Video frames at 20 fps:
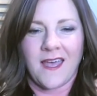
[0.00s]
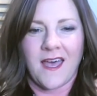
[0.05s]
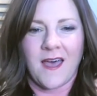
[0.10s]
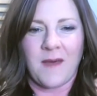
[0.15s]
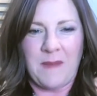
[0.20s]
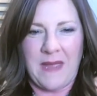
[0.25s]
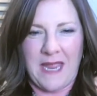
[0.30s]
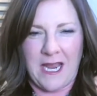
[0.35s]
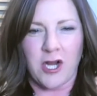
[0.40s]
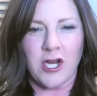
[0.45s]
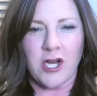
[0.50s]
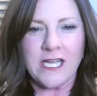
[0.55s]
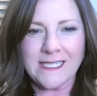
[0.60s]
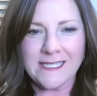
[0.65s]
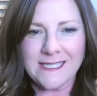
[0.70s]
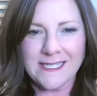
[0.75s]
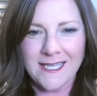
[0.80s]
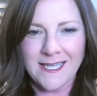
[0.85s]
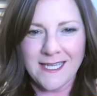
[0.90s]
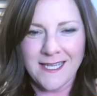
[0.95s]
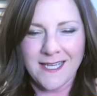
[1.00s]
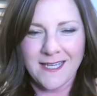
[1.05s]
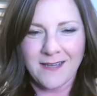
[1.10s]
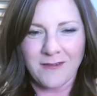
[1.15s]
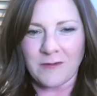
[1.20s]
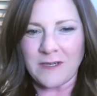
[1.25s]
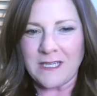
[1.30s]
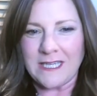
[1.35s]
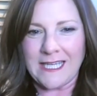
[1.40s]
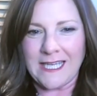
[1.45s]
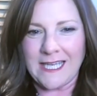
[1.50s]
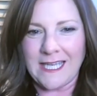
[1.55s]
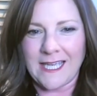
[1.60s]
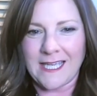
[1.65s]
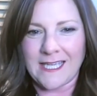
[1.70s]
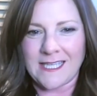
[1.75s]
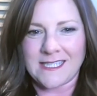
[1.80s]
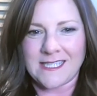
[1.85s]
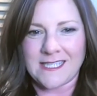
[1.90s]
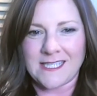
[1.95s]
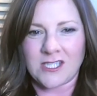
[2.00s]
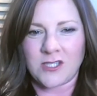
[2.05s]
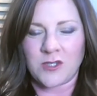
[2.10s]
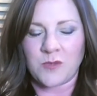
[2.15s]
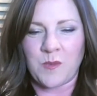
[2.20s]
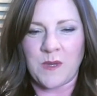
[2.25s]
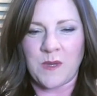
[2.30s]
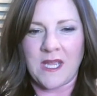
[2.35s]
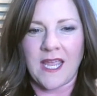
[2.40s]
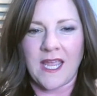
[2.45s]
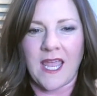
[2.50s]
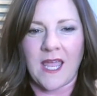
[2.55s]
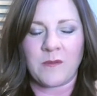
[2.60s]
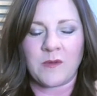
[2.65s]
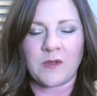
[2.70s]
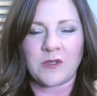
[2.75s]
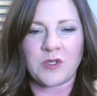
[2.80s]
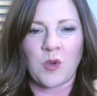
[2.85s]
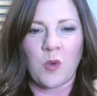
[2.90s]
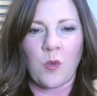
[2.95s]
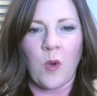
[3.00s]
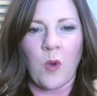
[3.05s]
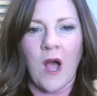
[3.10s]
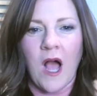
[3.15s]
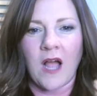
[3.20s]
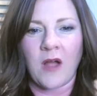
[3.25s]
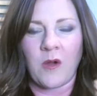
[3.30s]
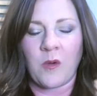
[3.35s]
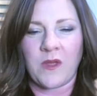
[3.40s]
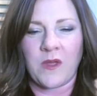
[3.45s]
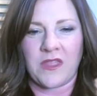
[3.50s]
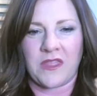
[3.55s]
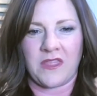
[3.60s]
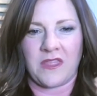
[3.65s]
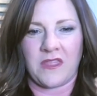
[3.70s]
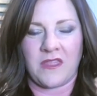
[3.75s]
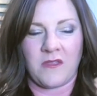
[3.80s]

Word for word: a parent really is being able to walk with